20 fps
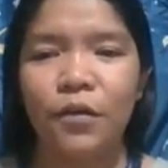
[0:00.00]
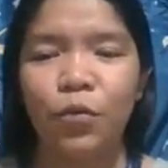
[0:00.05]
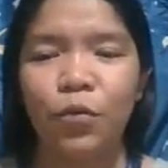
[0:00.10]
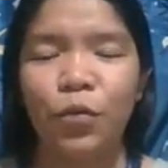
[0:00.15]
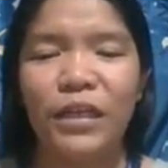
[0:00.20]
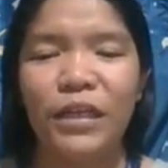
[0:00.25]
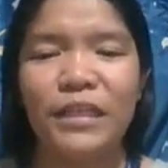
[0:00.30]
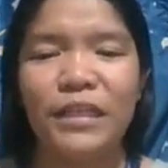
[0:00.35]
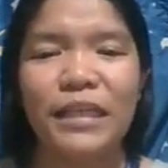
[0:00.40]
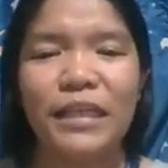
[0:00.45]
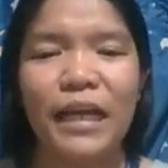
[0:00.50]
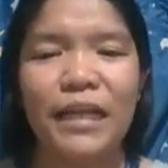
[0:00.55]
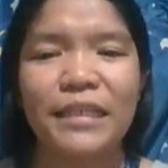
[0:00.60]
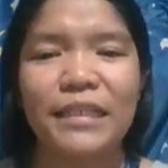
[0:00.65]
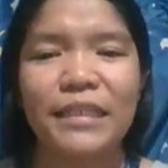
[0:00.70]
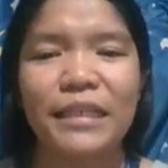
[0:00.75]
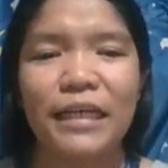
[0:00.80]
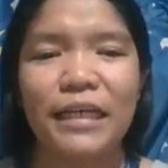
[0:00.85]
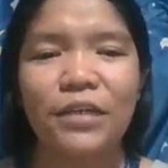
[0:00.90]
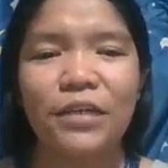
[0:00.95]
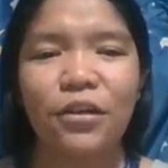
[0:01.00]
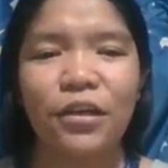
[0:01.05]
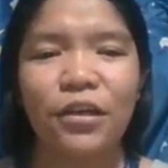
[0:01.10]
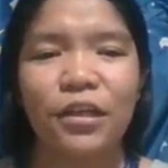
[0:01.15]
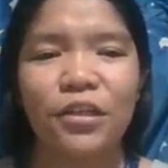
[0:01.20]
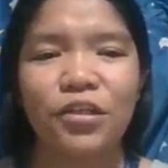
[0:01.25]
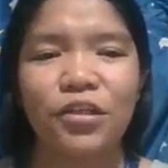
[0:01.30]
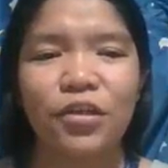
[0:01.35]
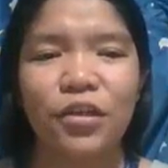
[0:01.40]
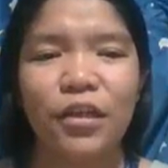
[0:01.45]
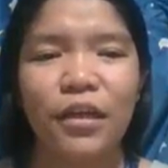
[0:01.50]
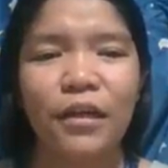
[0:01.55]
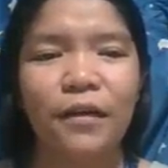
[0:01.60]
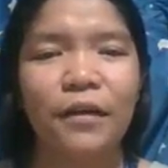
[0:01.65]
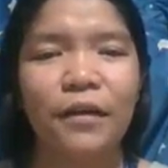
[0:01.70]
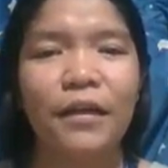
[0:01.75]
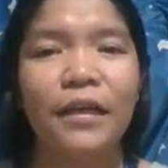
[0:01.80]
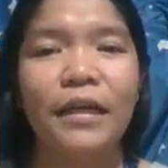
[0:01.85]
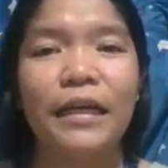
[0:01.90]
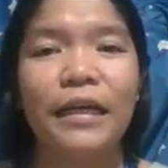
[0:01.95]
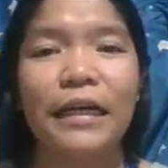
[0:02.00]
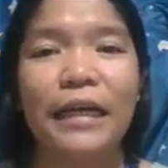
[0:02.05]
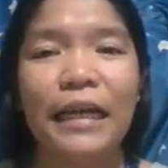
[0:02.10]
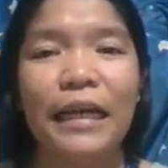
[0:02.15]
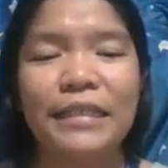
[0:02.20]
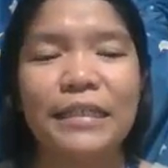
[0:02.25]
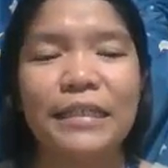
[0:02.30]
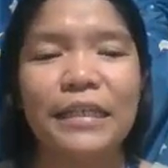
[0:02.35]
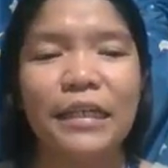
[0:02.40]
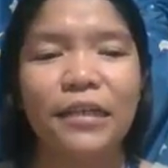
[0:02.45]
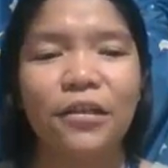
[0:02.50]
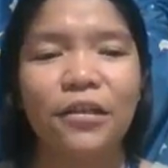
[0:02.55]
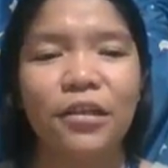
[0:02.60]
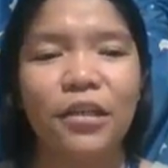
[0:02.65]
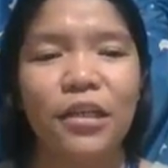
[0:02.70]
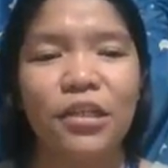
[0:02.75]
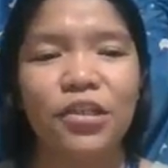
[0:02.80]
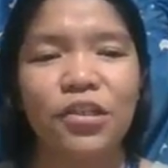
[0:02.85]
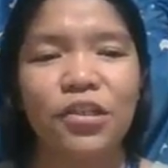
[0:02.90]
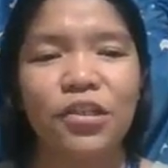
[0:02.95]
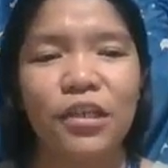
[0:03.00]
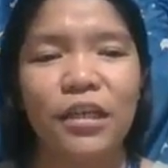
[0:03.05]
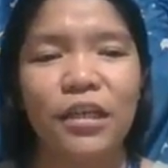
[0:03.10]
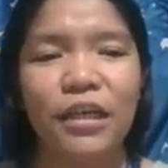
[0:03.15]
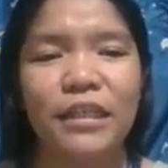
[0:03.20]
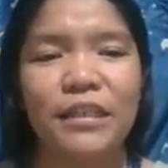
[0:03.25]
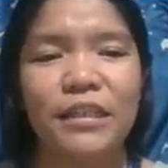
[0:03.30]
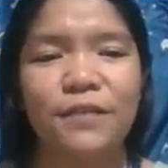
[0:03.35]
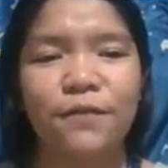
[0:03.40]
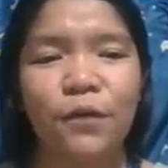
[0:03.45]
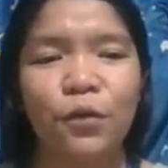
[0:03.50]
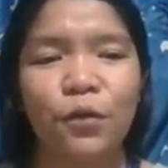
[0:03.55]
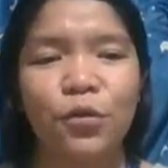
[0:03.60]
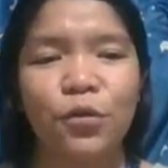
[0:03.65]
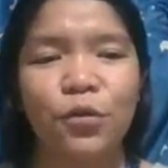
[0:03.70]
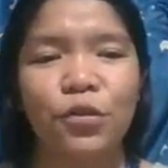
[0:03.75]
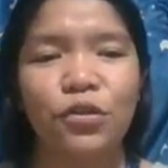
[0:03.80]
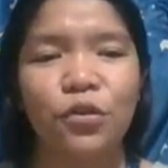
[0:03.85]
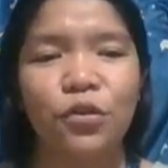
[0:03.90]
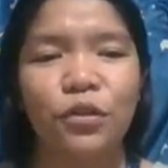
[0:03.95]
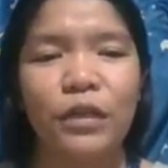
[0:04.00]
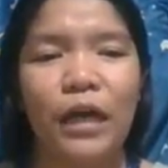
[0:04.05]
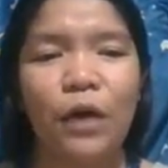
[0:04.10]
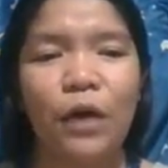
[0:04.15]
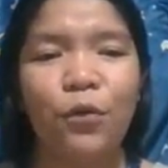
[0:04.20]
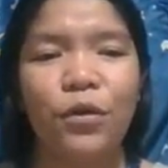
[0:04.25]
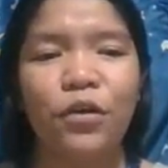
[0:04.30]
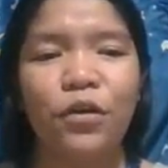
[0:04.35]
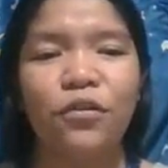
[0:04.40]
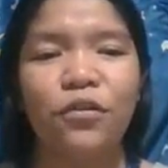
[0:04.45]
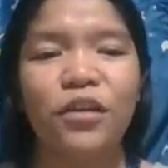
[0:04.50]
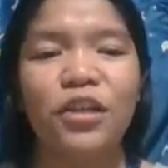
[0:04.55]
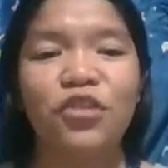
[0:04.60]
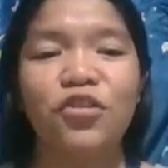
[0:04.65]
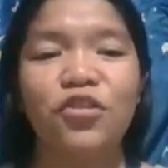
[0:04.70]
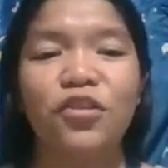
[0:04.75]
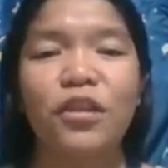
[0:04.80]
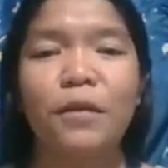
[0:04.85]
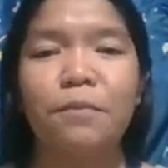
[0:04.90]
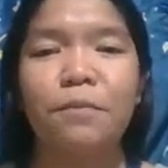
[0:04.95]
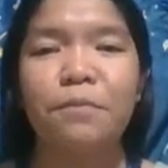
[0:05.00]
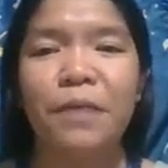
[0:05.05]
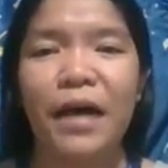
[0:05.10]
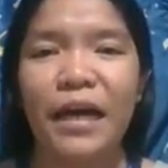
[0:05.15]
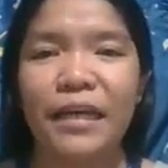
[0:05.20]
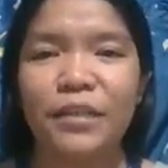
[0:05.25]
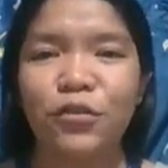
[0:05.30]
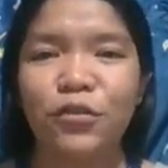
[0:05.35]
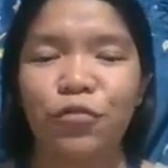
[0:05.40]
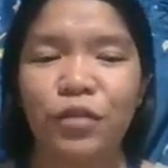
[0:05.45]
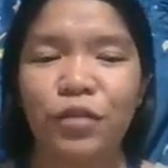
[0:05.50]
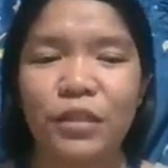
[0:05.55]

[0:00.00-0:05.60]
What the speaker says: What is classical conditioning? Classical conditioning is focused on how we condition the mind to